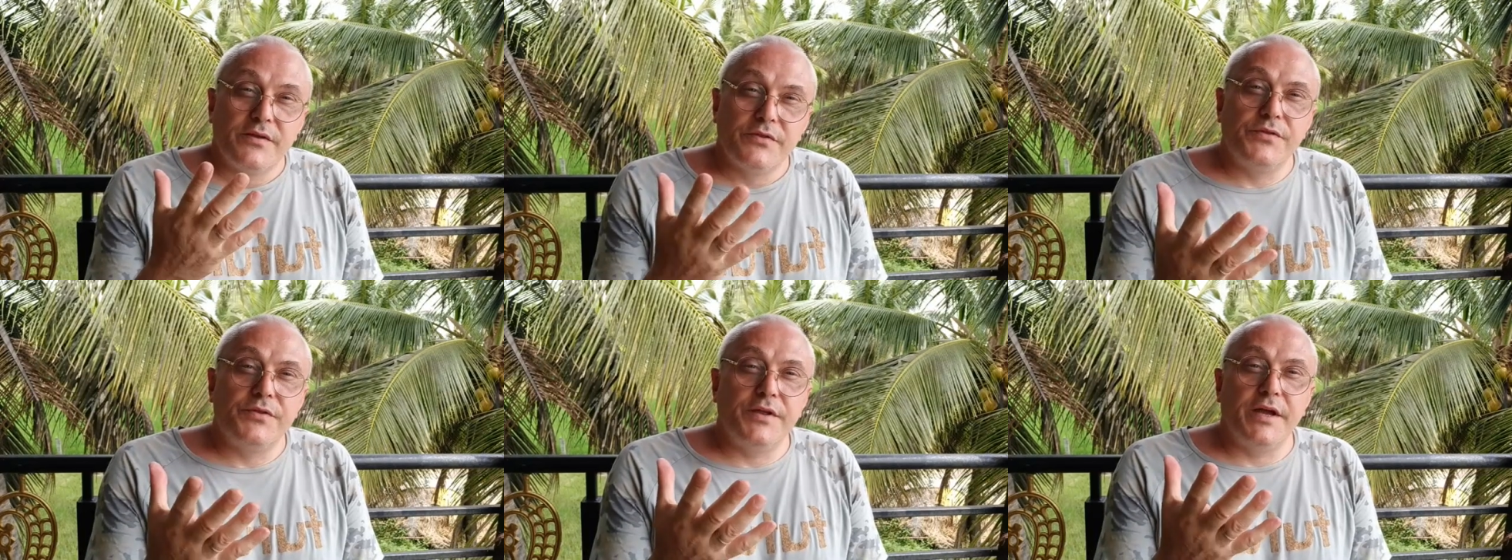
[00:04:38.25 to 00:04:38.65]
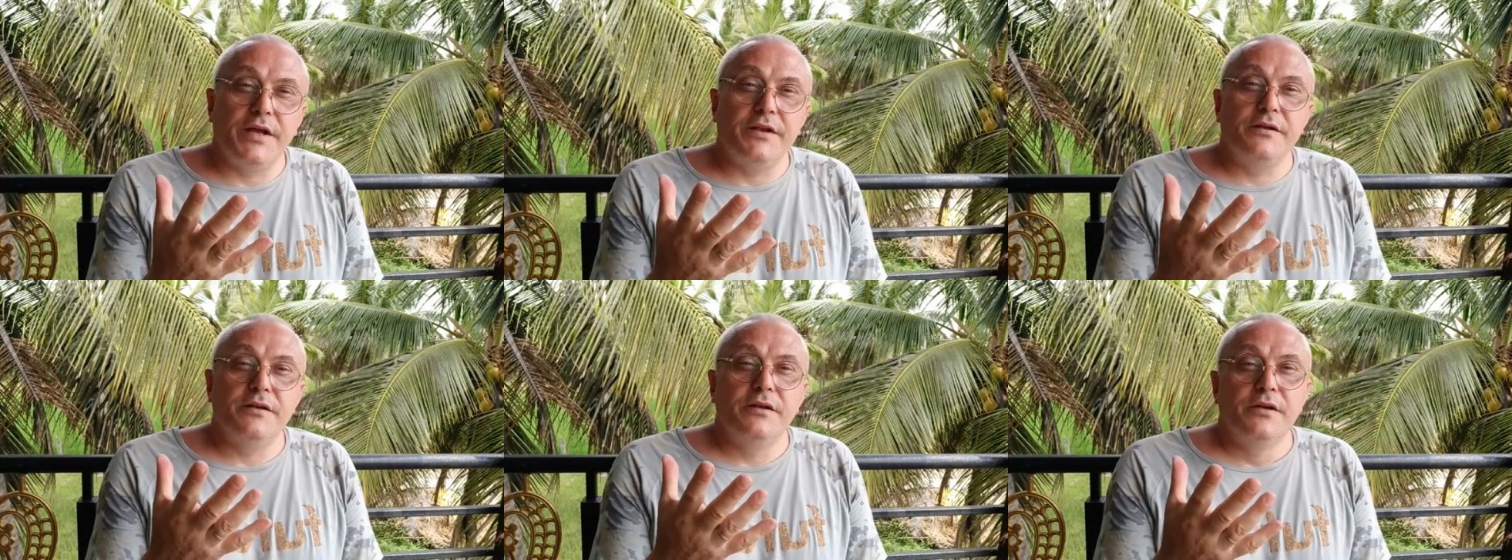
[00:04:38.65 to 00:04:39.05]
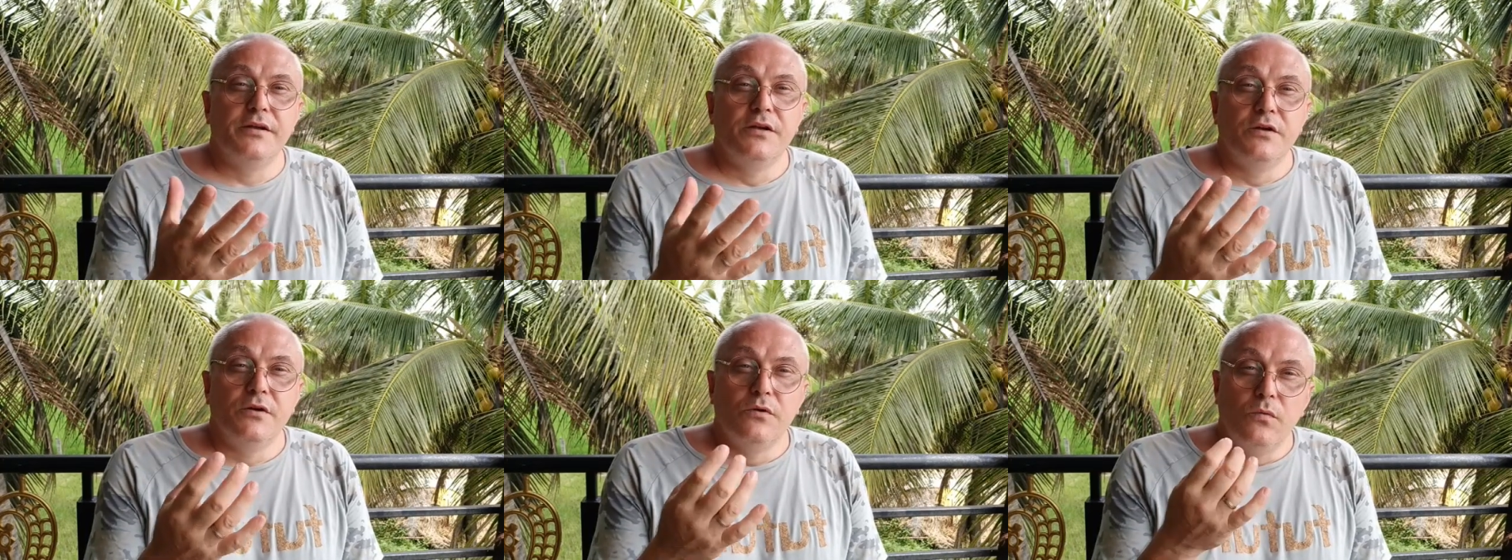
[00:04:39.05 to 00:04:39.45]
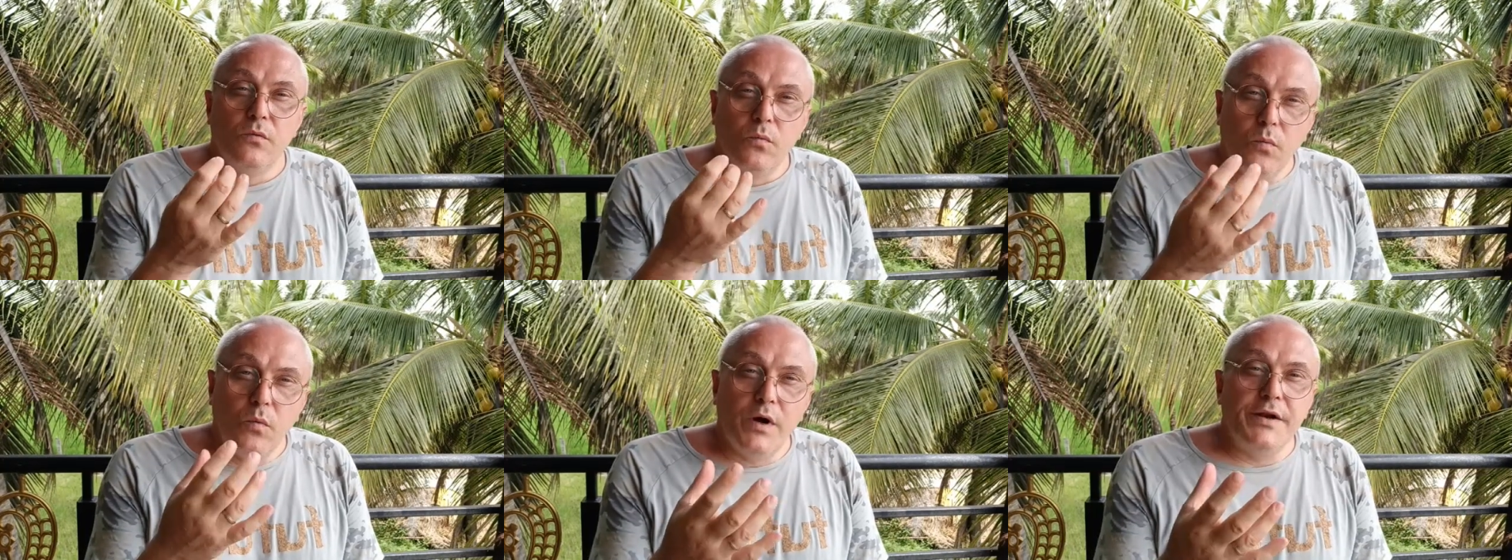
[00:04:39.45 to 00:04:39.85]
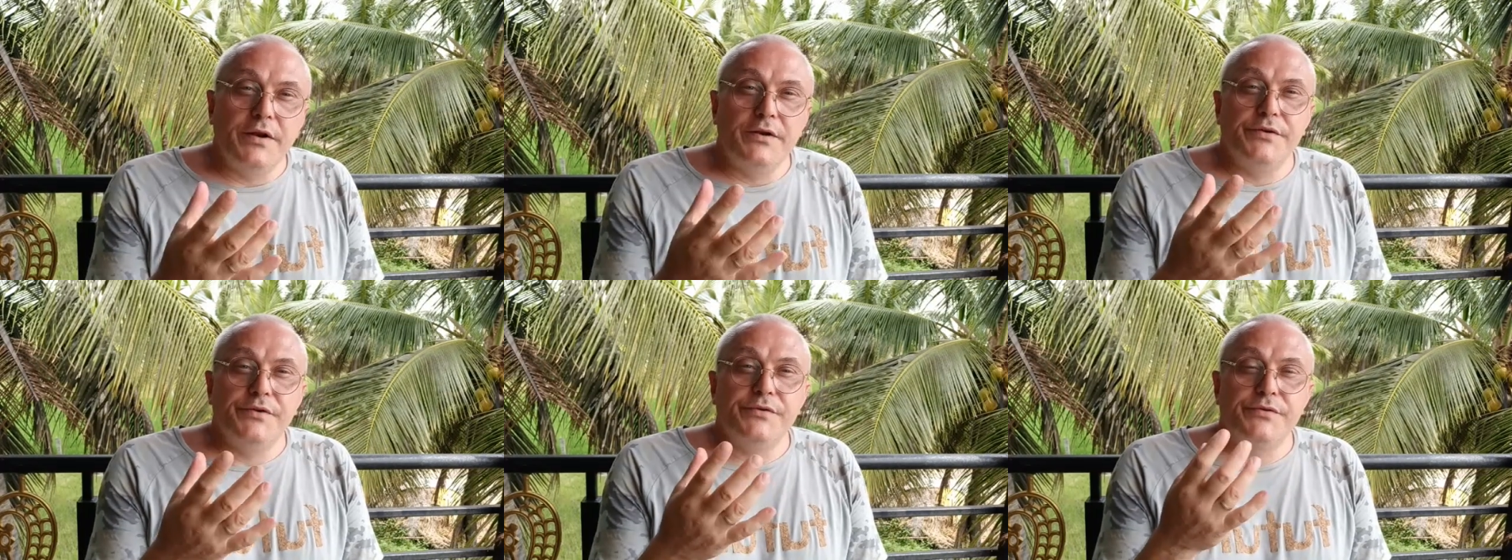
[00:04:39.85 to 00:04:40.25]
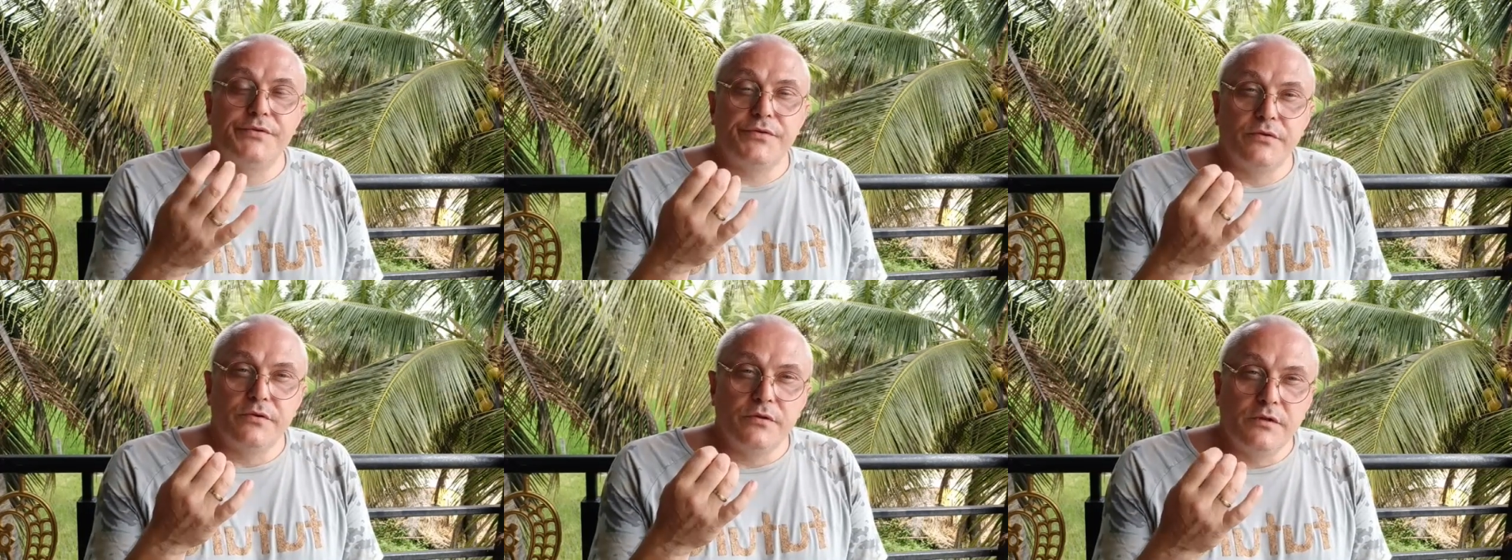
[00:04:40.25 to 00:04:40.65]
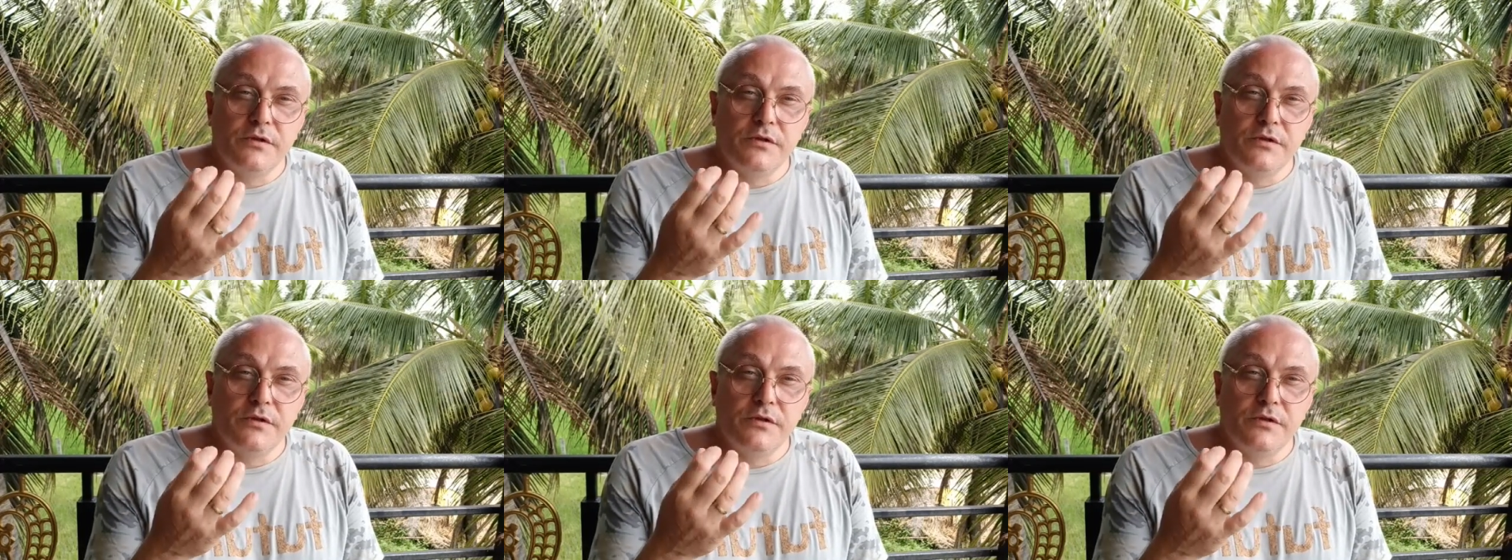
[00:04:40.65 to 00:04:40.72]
then oneness,